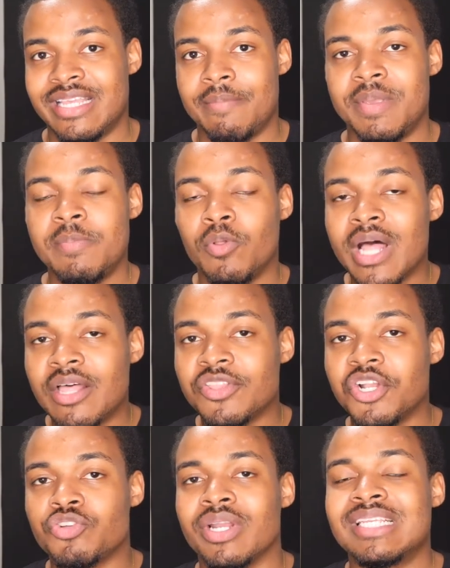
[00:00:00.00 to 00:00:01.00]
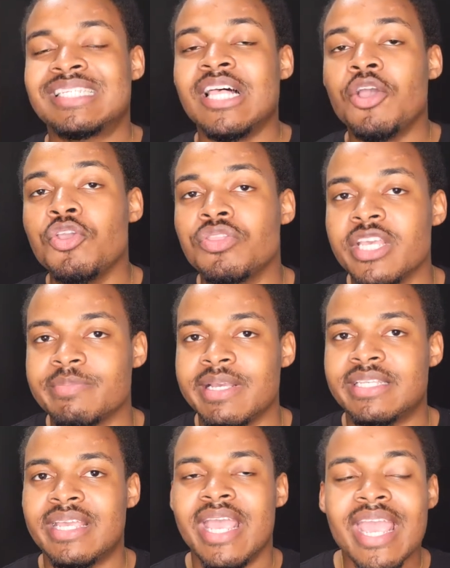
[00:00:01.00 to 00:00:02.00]
And people out there trying to sell you things
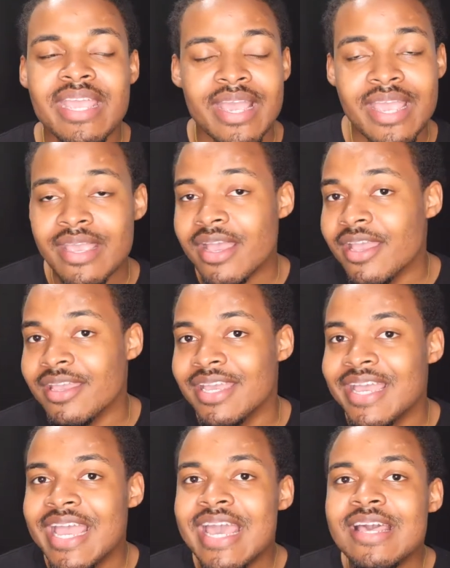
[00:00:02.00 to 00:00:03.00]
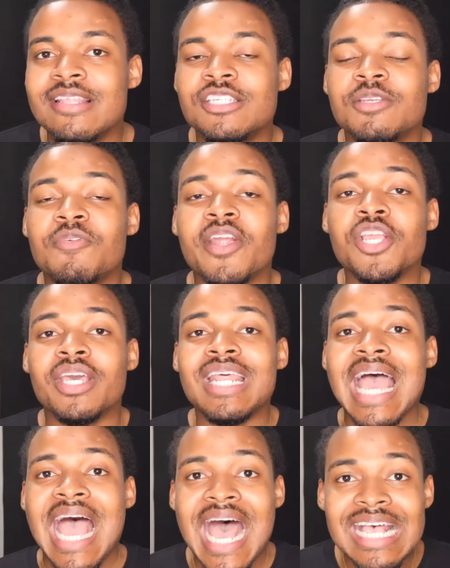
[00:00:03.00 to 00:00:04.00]
might say, hey, hey, hey, this is a very good
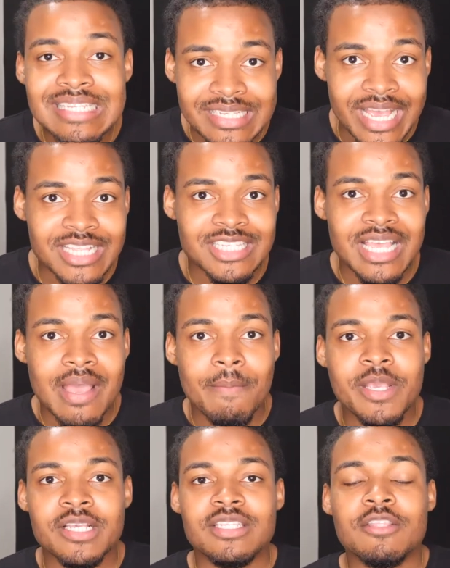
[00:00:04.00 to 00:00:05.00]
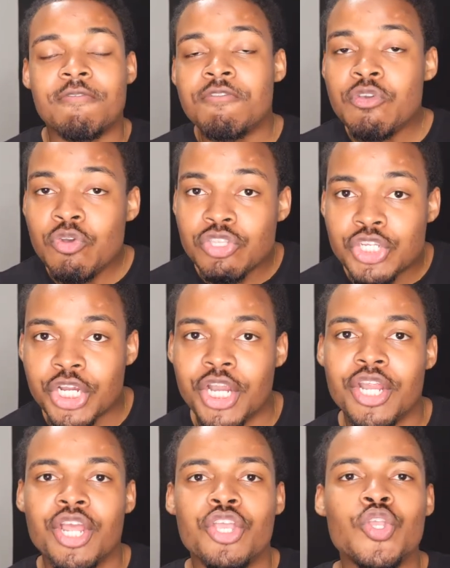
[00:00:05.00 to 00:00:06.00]
asset because in the
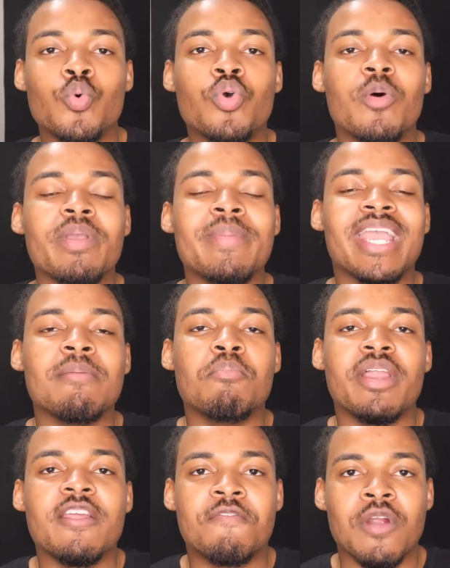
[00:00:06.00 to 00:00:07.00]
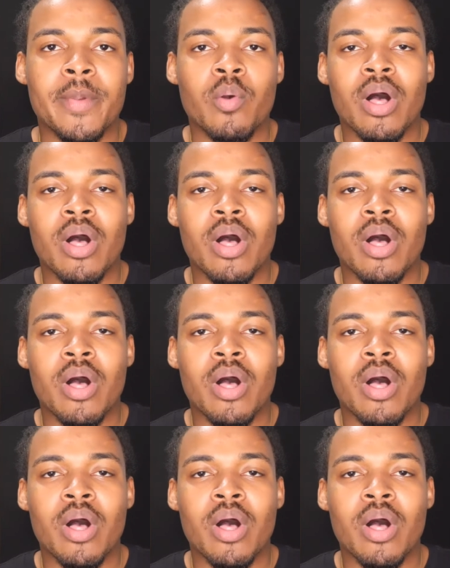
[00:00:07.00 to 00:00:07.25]
future you will be making money from it.